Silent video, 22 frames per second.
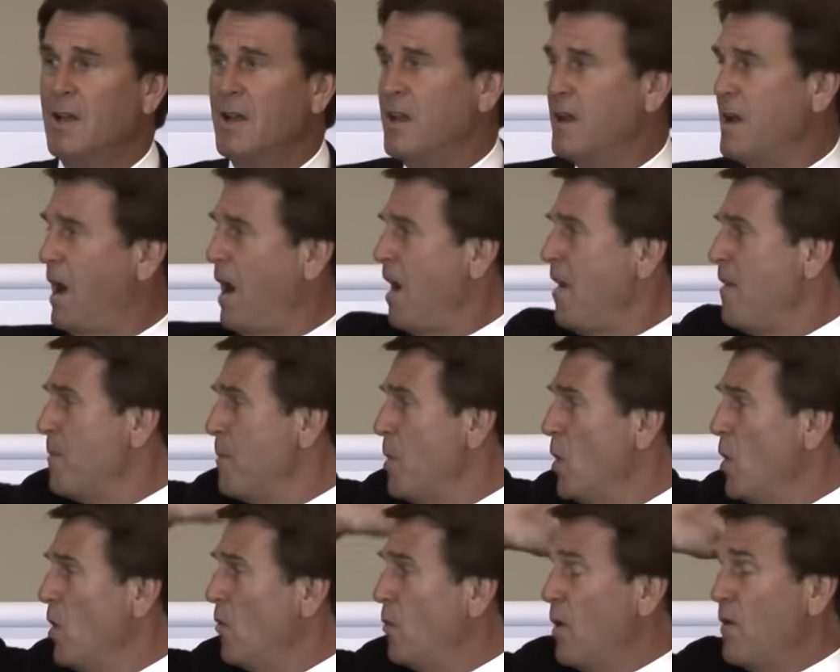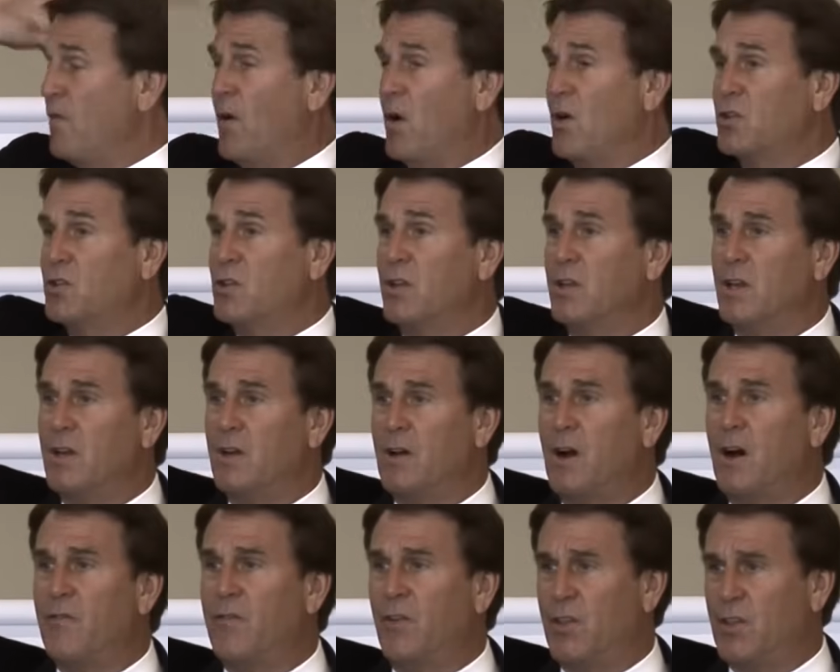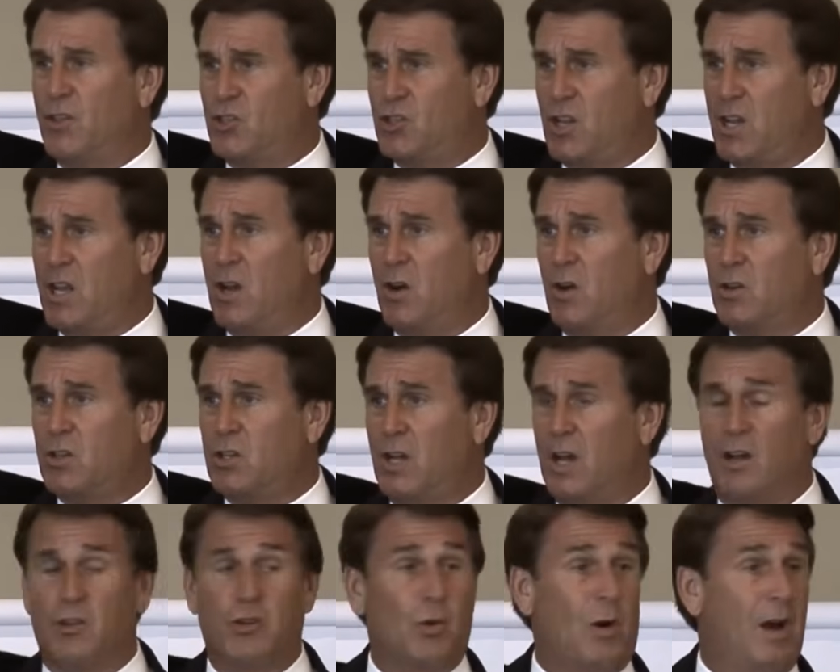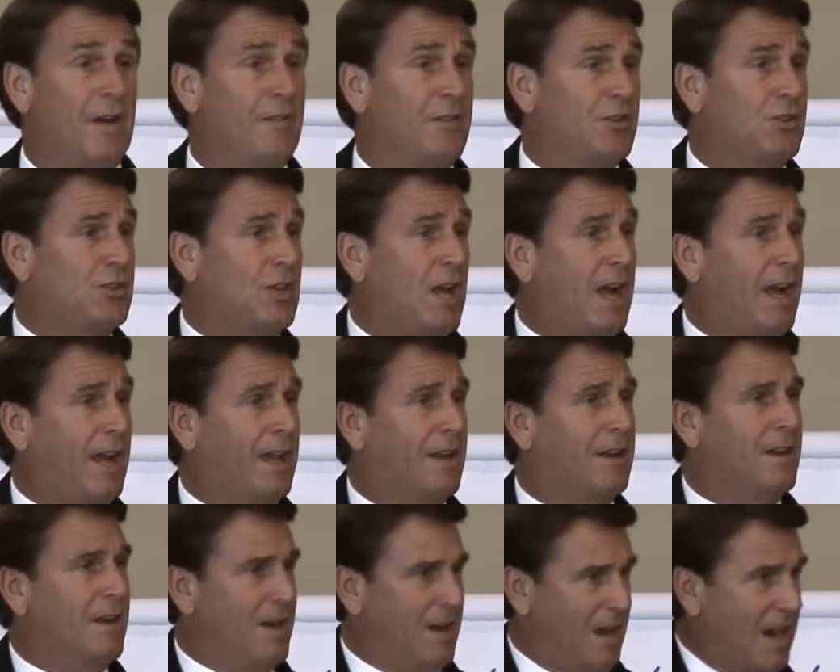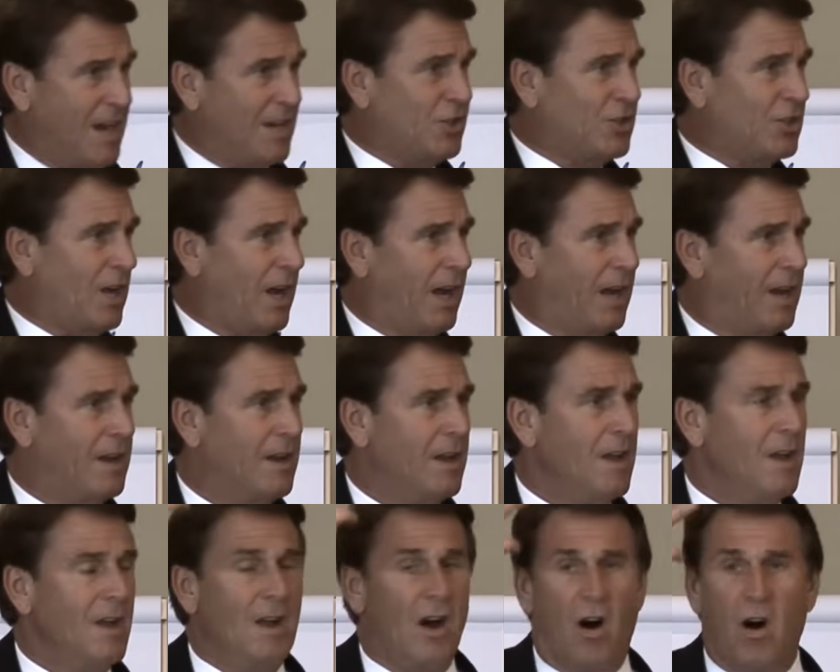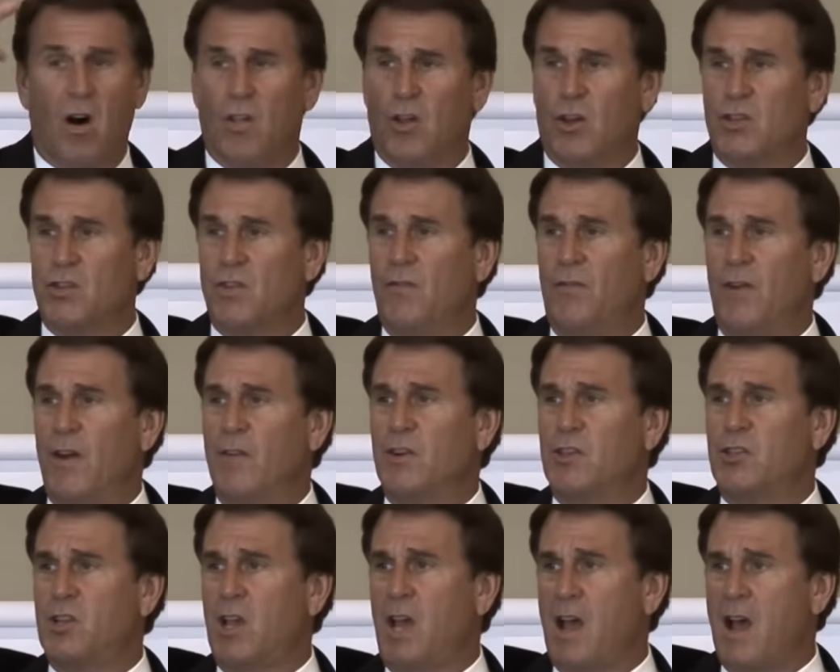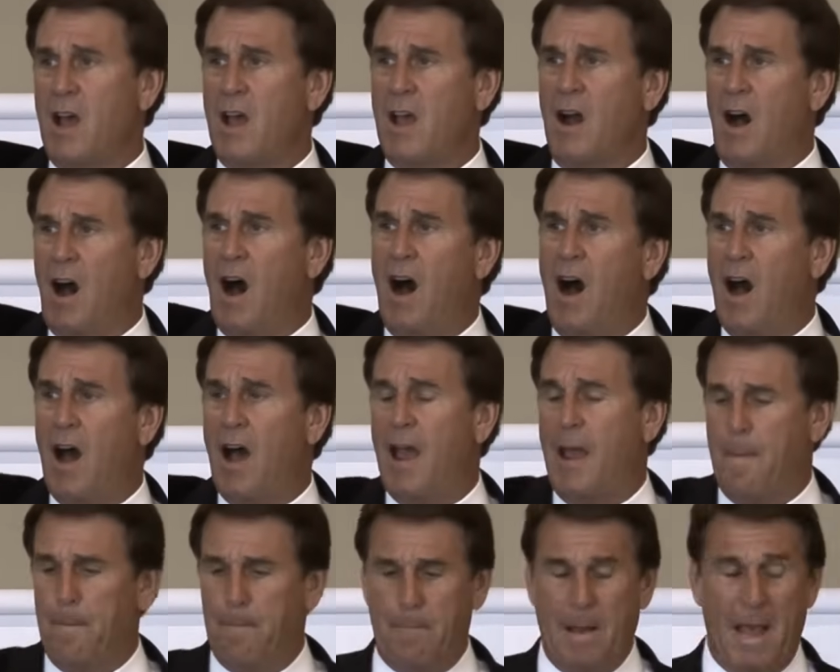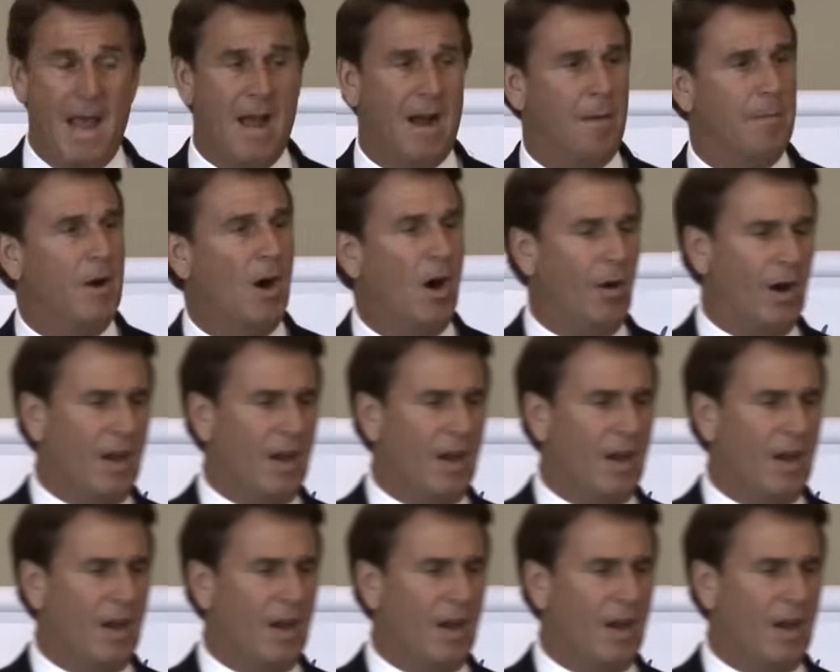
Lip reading: Yeah, I have moved. We vote for the Z hotel. Do I have a second? I second. All those in favor say aye. Aye. Bam. All